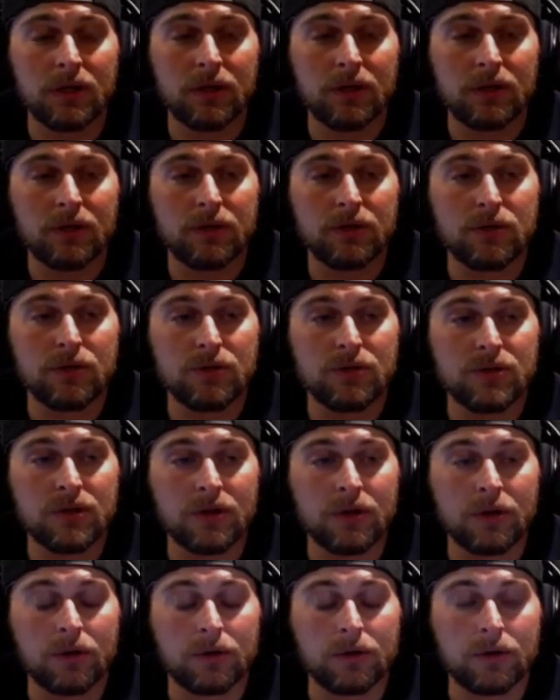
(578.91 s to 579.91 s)

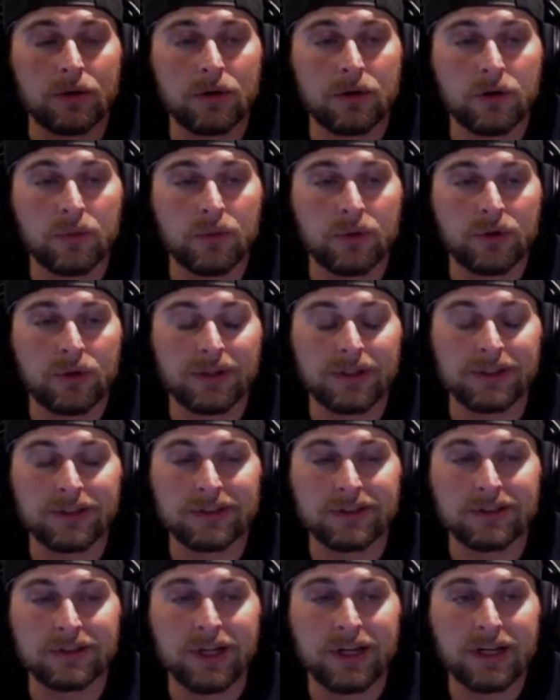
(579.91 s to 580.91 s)
using our armor
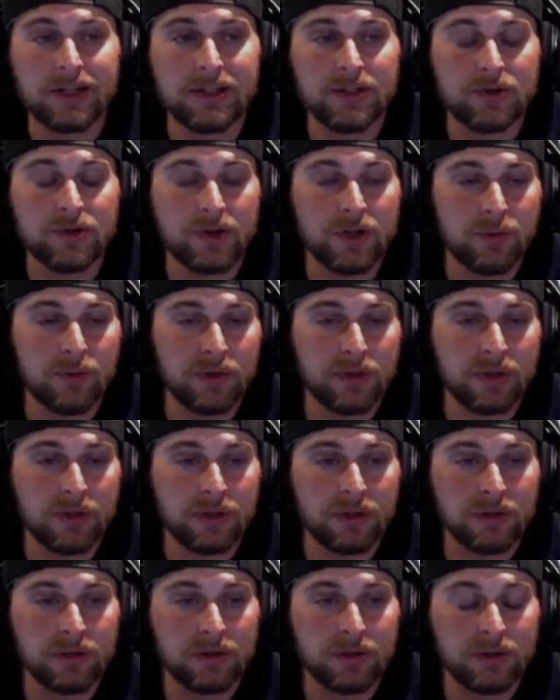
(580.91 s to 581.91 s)
and side
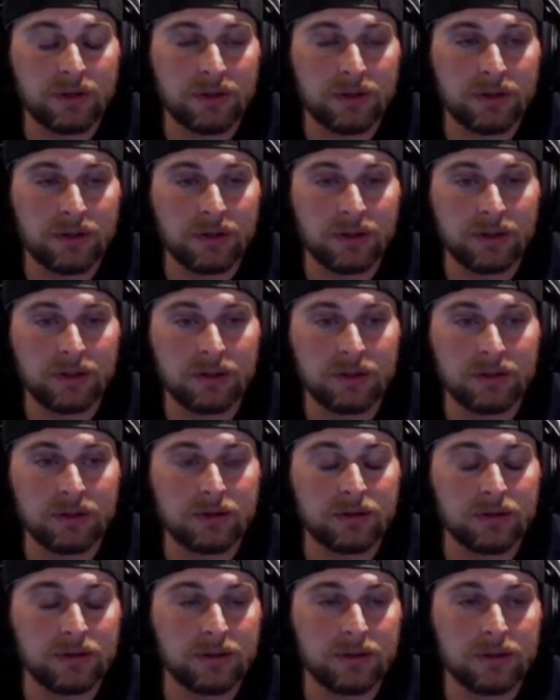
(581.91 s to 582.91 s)
scraping
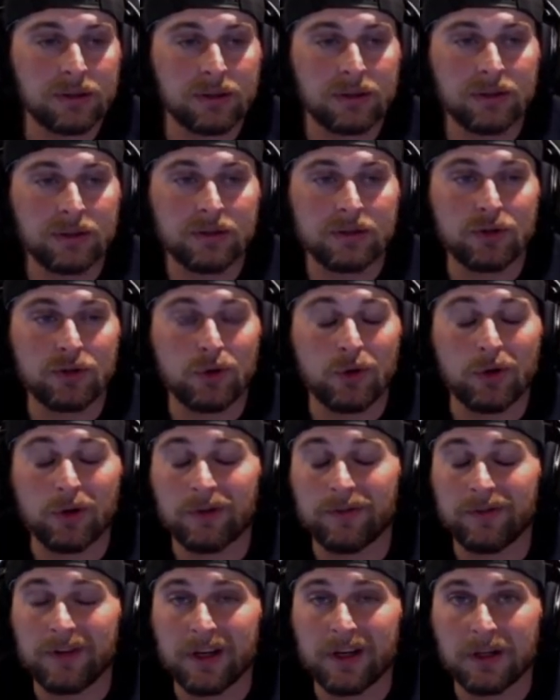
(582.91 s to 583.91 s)
to our
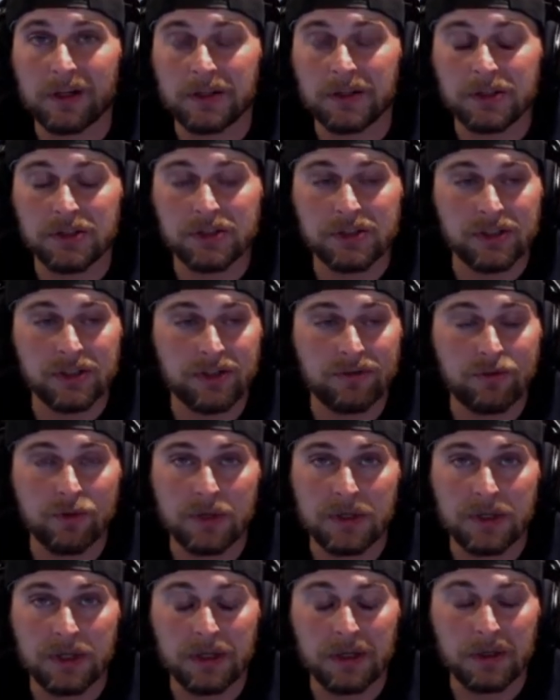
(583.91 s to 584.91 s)
advantage if
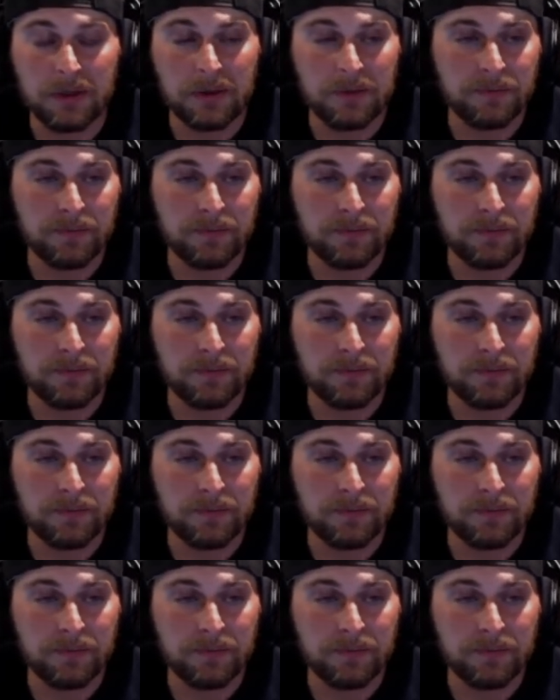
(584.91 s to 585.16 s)
we can.